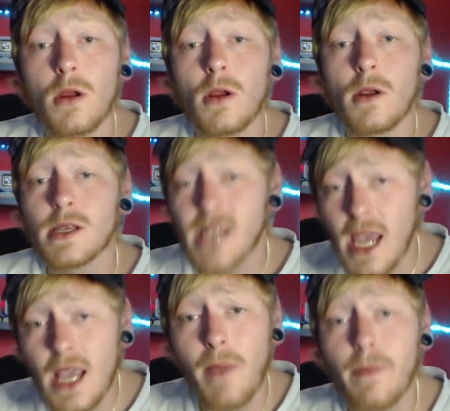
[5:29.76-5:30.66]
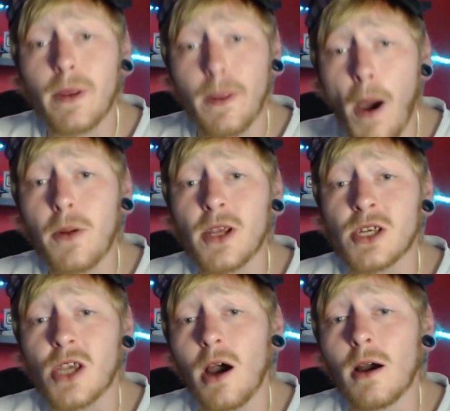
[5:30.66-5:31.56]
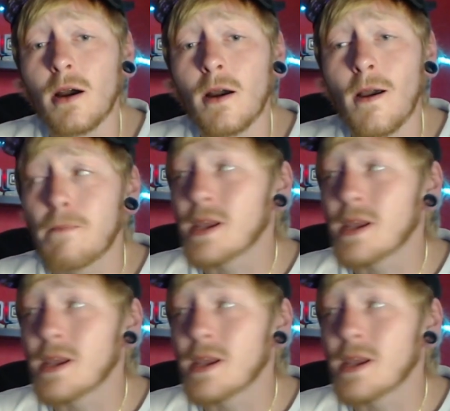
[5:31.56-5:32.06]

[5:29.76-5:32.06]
Sega may be the publisher, but